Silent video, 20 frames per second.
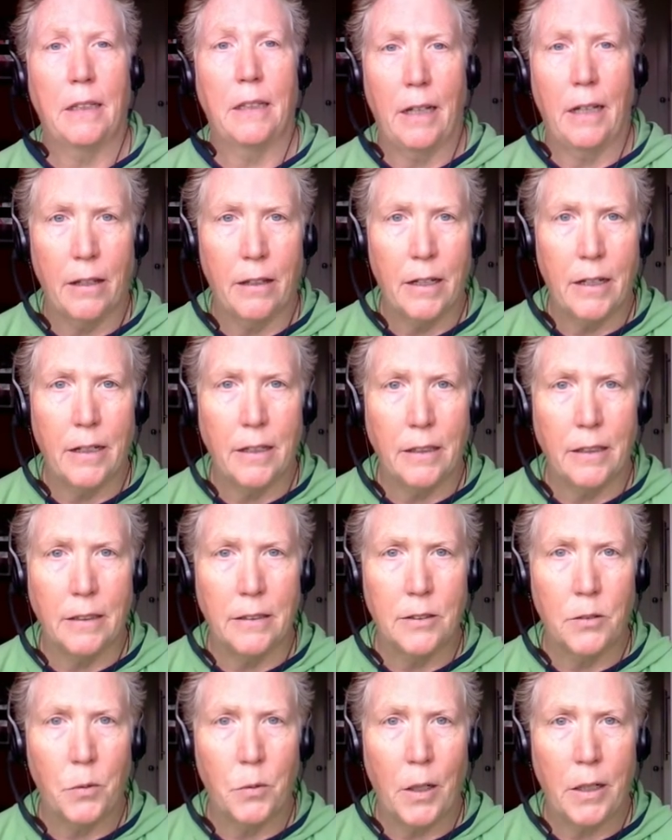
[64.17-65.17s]
how that
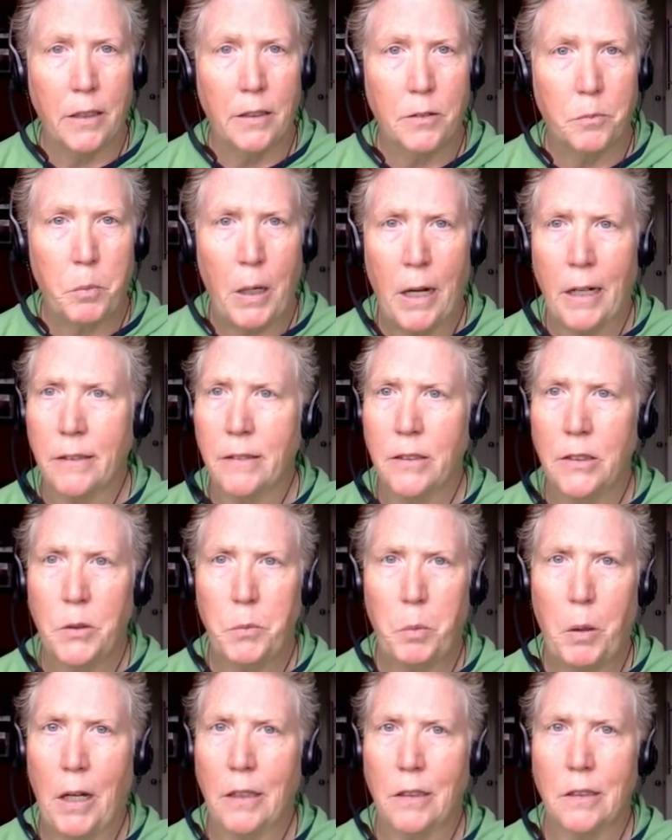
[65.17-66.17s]
is, right? Practice,
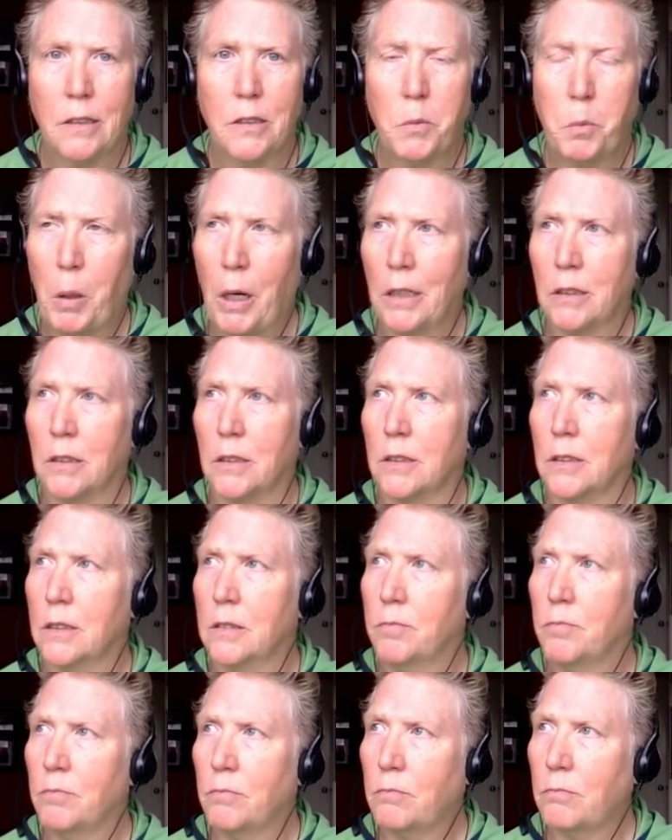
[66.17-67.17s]
practice, practice.
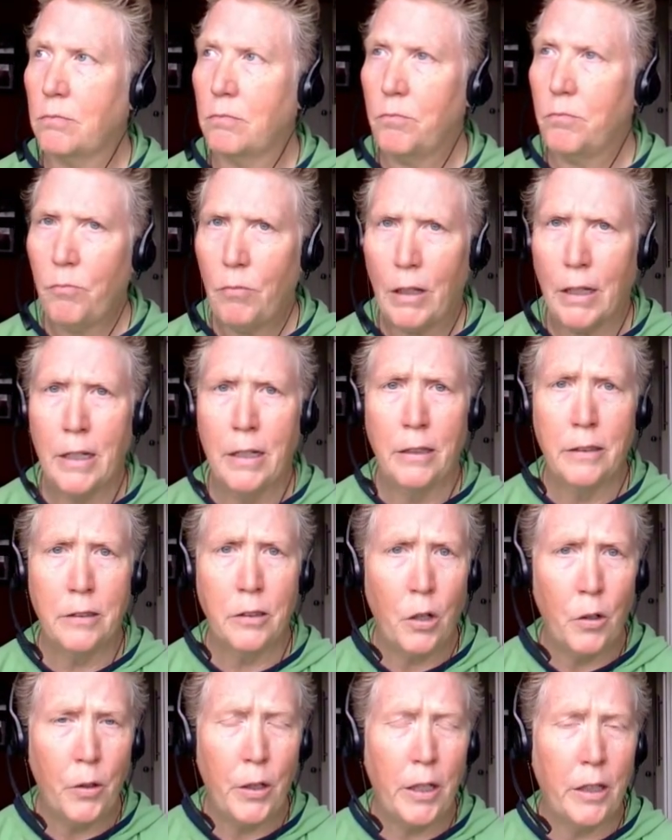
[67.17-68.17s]
And
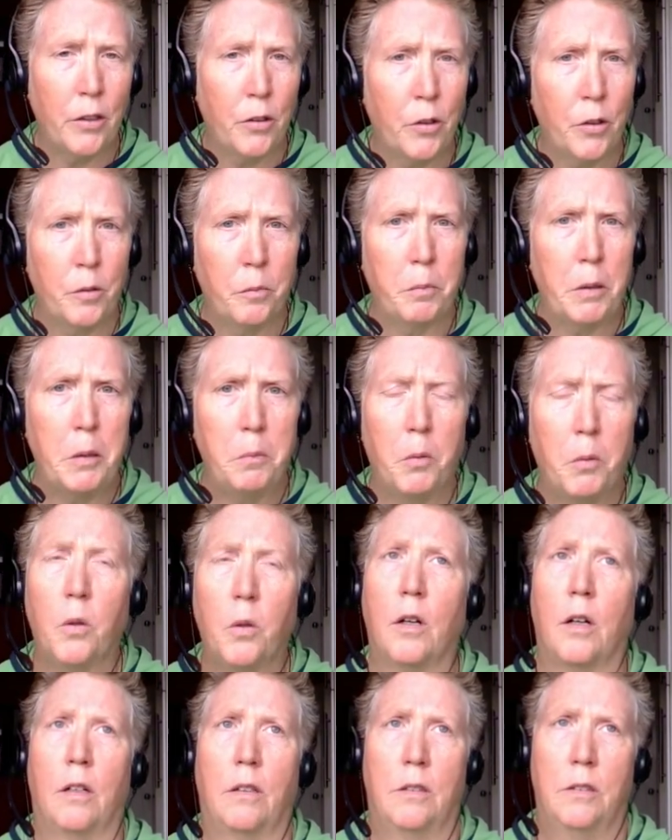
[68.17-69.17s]
coding couldn't be
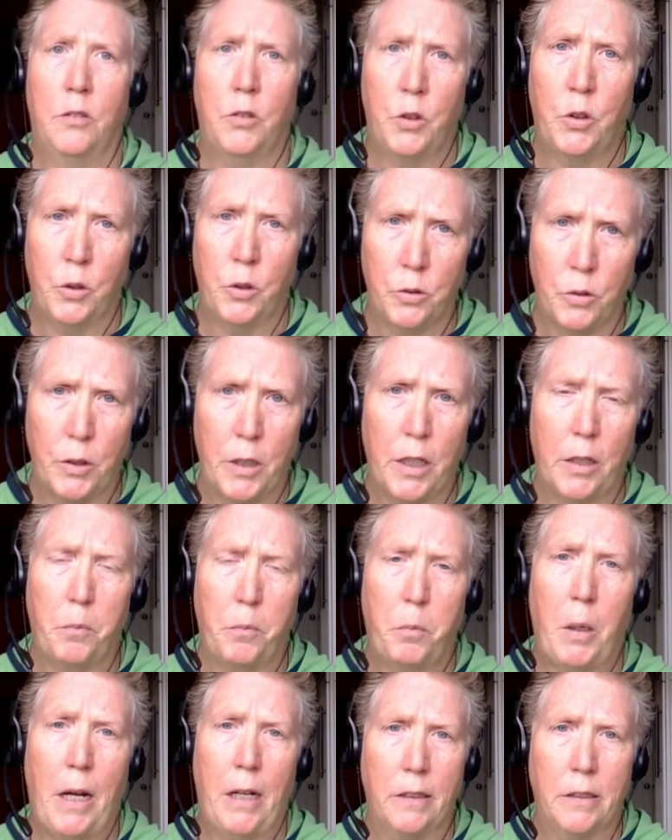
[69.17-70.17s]
more true that
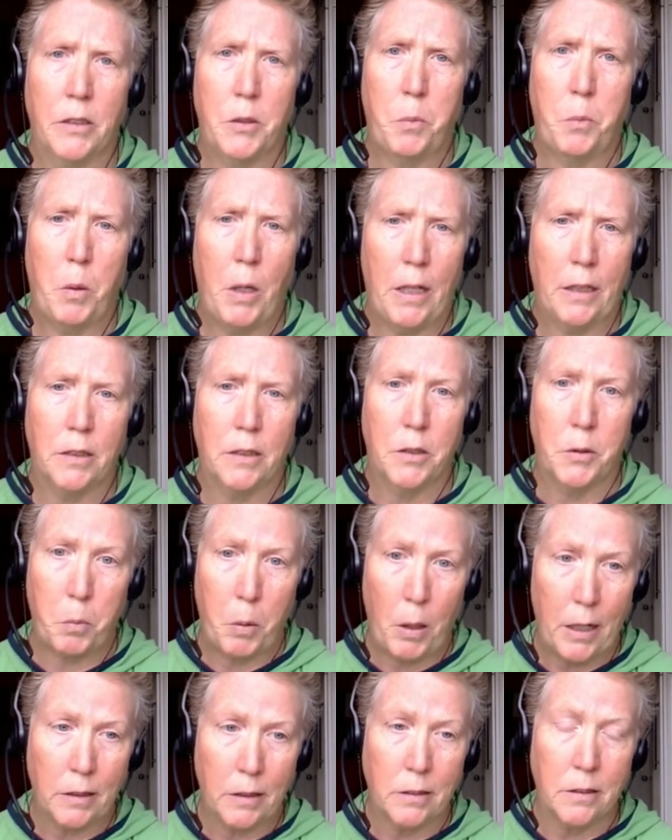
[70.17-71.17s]
practice, practice,
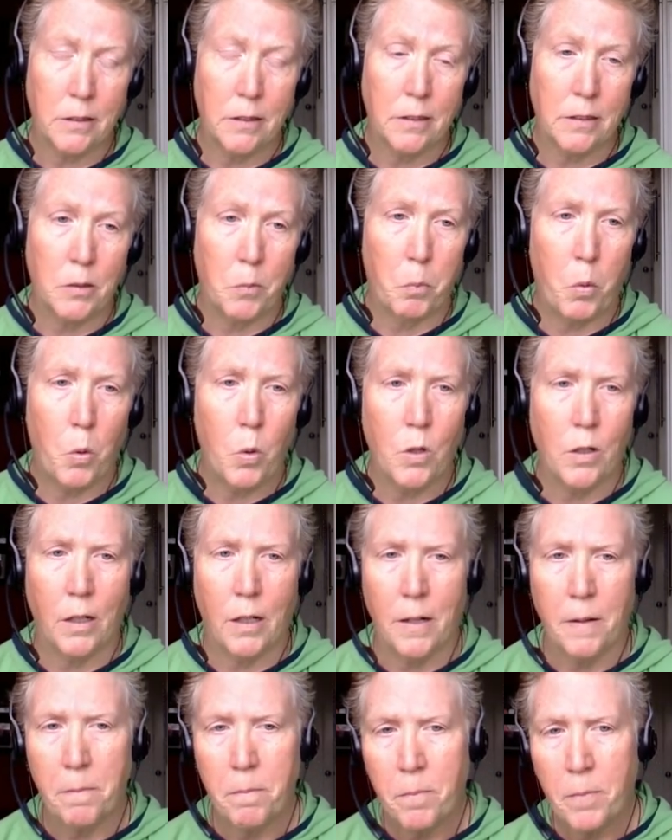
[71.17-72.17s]
practice is important.
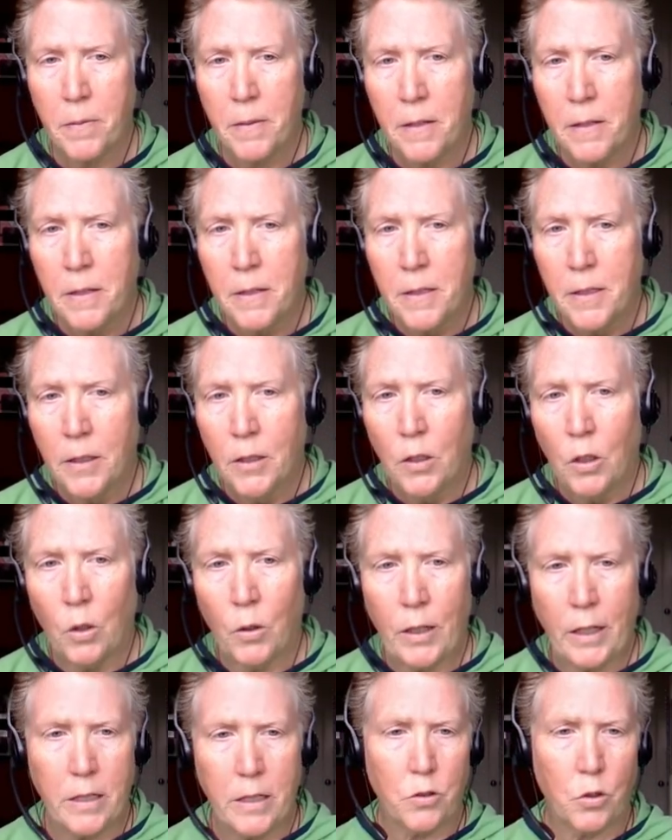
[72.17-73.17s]

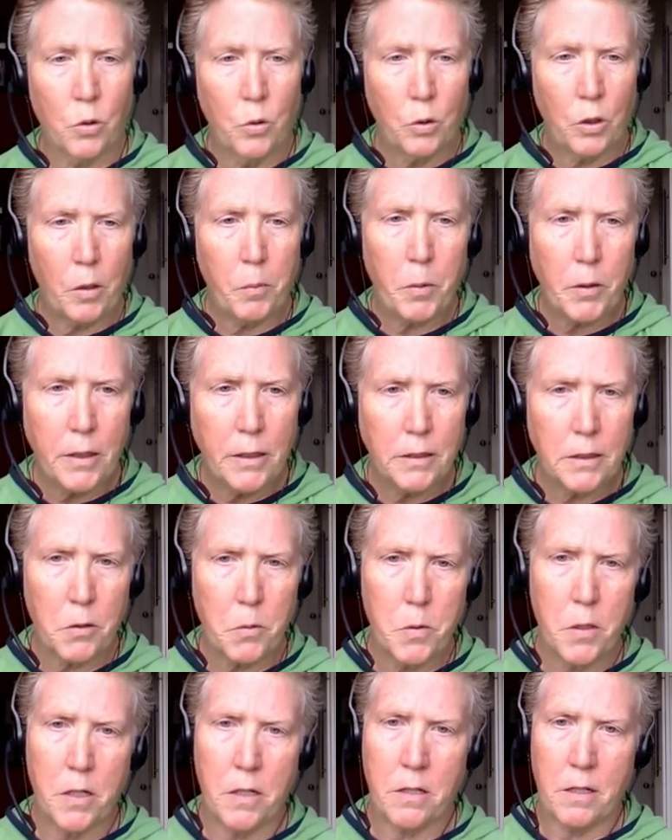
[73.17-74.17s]
Okay, so a couple things I
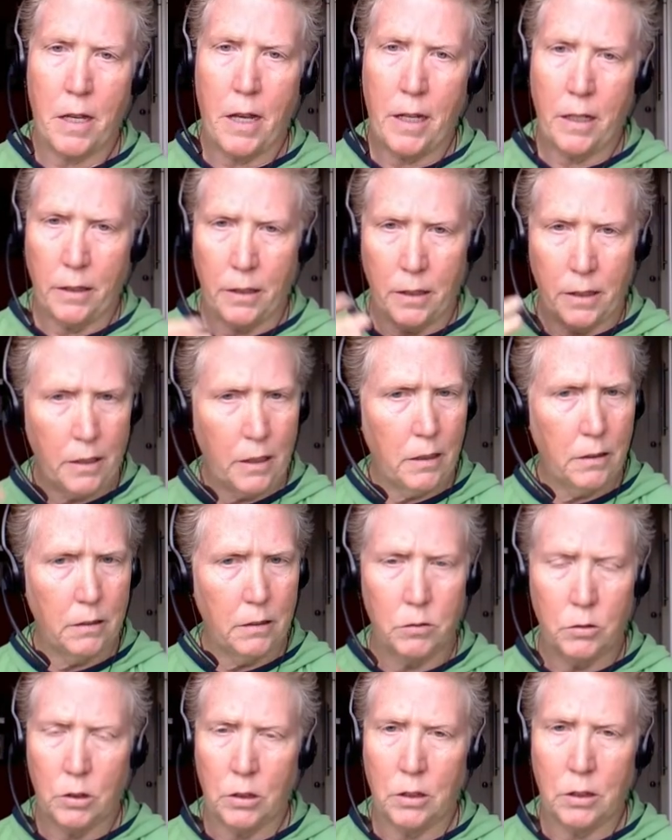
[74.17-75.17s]
want to say, and then
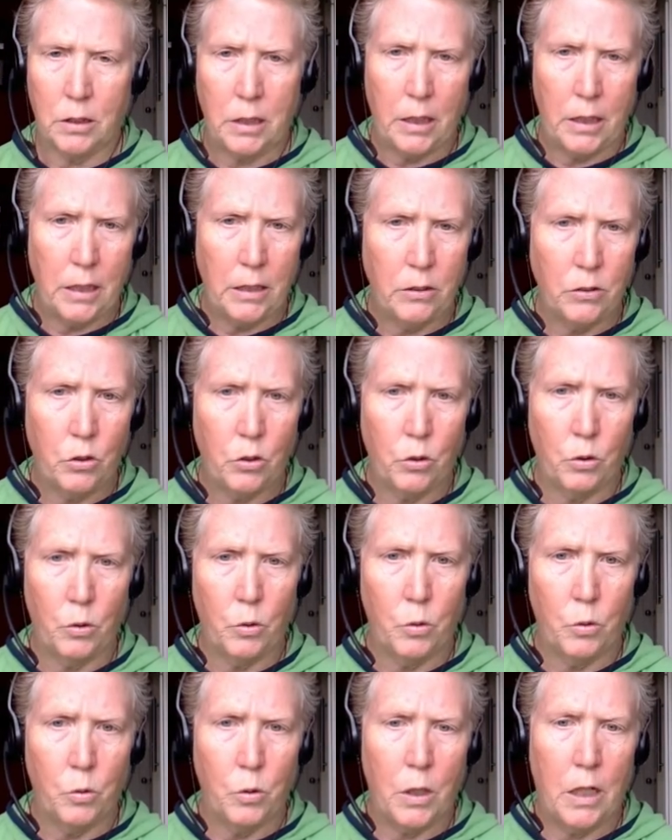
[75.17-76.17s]
I'll just get
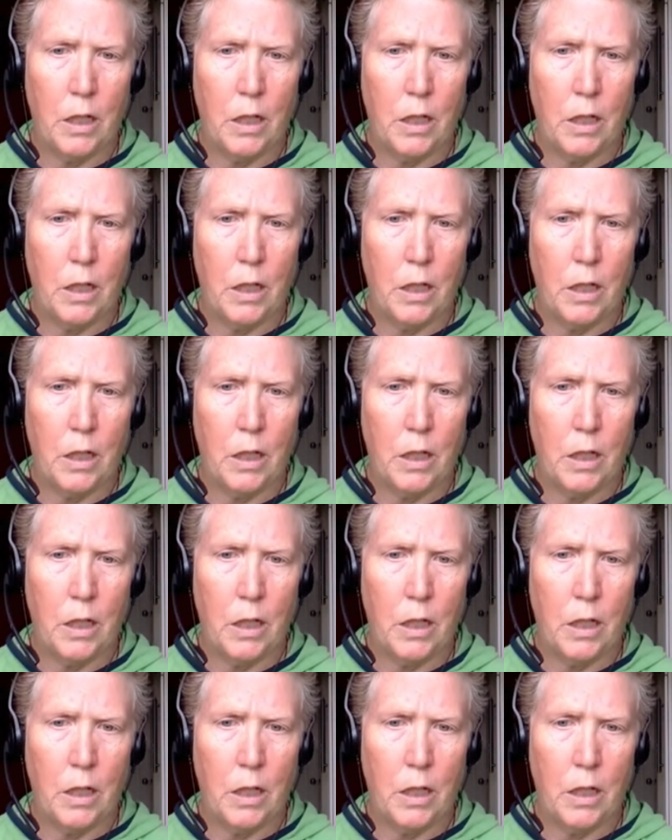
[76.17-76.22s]
into